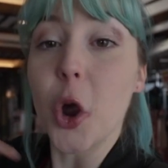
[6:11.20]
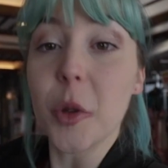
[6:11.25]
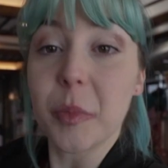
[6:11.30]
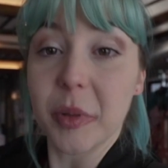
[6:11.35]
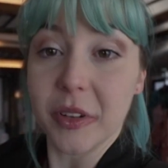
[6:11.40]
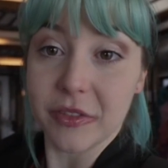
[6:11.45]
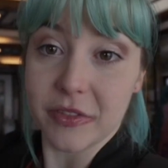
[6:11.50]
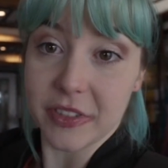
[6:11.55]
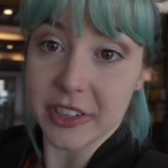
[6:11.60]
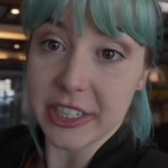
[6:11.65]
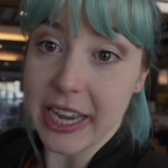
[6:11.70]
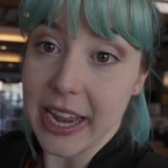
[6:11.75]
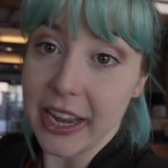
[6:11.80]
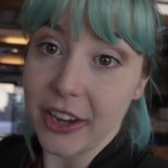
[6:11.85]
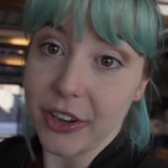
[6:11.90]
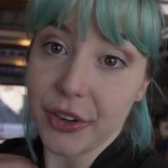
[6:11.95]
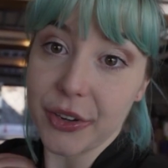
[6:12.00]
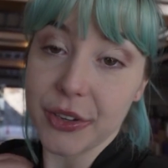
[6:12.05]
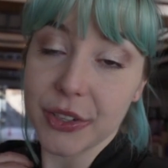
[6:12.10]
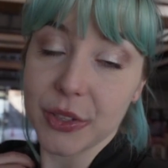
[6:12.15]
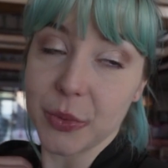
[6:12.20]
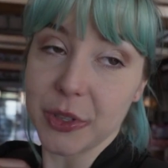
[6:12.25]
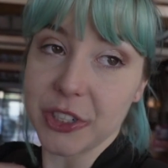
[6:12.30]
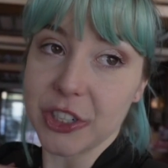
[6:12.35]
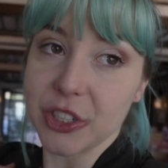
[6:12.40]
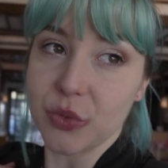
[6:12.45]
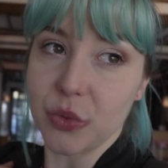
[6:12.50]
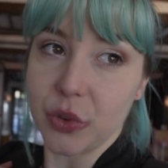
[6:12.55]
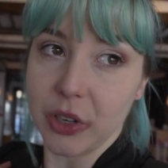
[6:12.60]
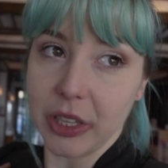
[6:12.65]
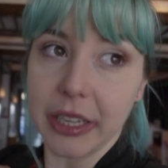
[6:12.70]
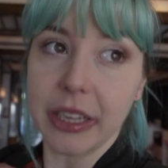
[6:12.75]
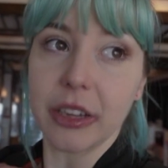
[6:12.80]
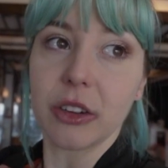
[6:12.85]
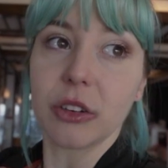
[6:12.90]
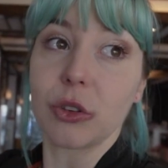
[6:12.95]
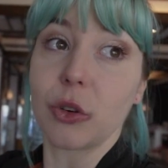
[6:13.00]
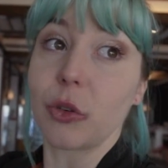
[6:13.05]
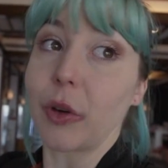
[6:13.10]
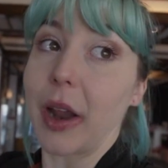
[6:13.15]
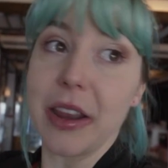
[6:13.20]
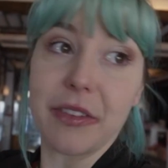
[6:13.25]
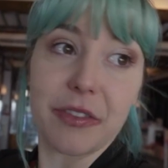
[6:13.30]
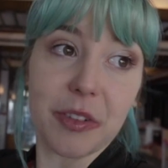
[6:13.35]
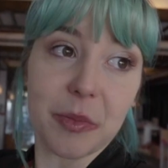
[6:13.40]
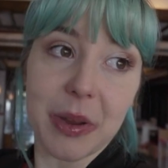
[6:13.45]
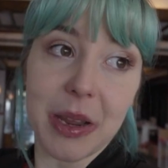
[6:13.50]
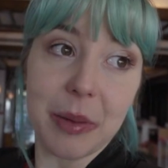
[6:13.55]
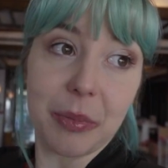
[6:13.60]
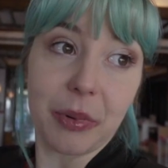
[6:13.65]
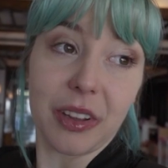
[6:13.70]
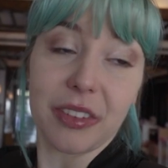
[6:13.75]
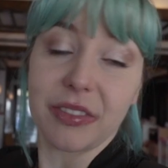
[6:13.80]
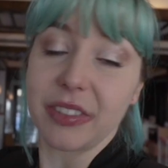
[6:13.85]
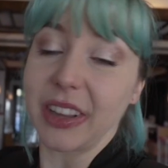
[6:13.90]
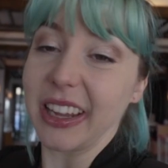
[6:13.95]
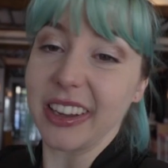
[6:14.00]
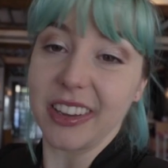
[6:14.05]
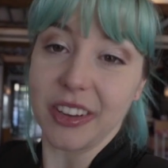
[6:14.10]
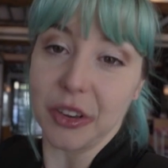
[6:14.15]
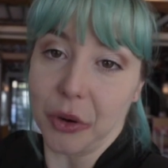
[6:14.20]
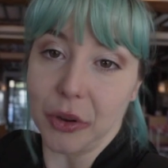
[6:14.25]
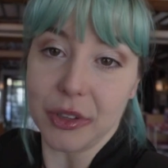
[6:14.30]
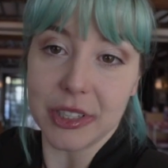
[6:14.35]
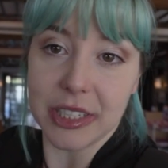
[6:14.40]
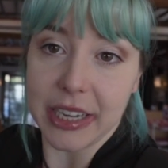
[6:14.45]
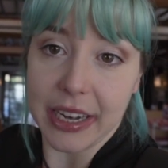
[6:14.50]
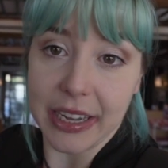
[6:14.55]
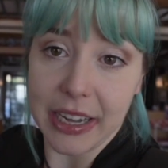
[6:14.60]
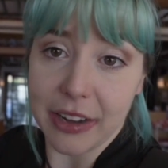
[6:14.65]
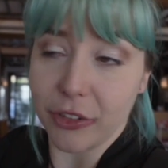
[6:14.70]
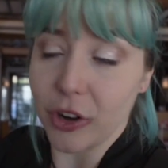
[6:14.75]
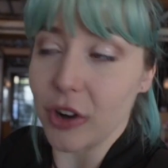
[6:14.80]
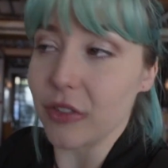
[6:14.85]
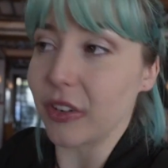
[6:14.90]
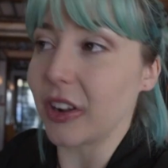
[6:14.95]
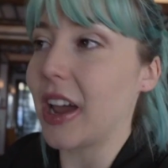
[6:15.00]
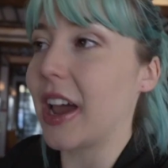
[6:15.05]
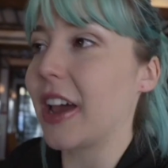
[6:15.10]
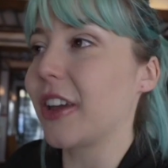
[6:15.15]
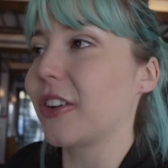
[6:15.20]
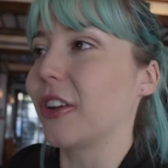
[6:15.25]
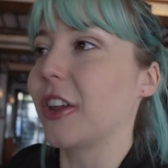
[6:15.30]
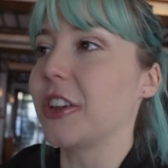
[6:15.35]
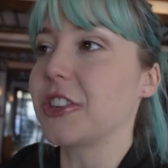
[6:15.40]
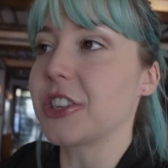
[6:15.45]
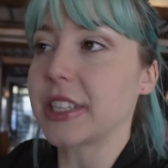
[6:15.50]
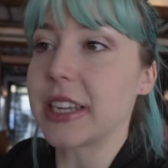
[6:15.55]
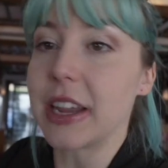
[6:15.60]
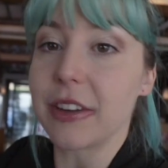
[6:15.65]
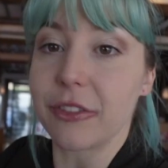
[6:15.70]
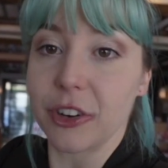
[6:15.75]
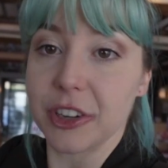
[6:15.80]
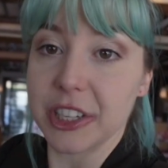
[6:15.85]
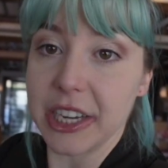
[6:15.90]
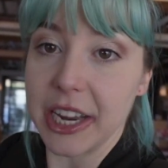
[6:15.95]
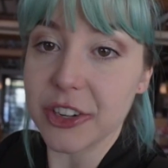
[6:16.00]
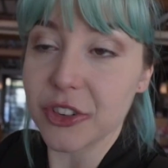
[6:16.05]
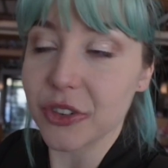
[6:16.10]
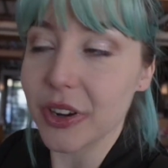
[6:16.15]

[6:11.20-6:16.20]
open for day use, which is really great for people if like you're not staying here for overnight or you're just here for a day